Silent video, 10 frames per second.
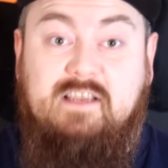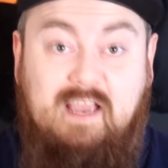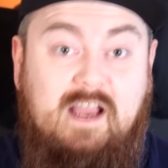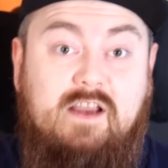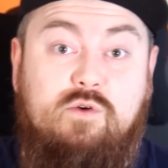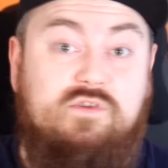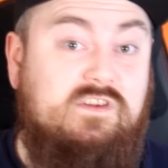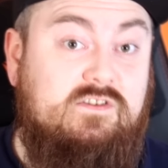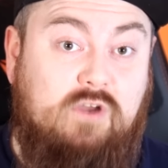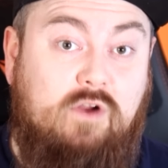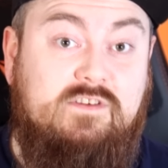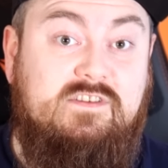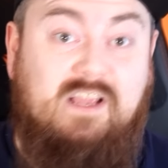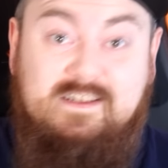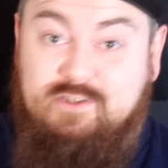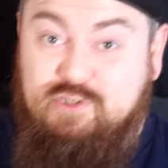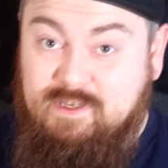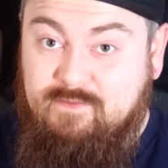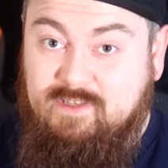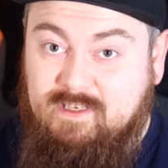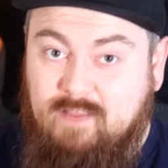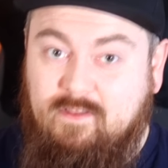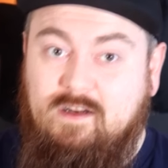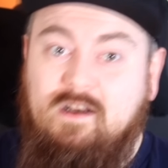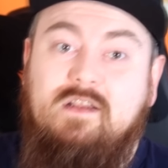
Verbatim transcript: Cahills and Dunnes had achieved together,